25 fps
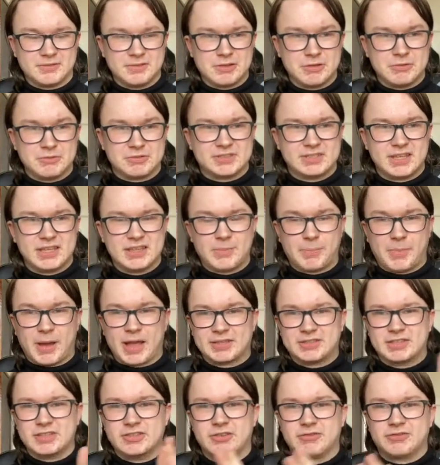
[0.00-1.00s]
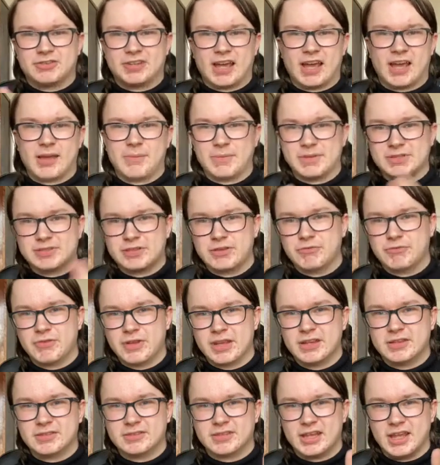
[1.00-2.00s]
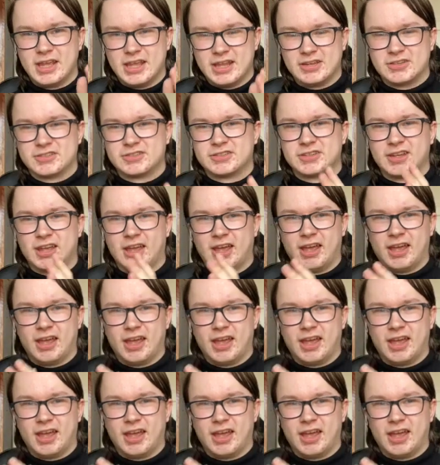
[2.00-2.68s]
you see the passage of time as you read each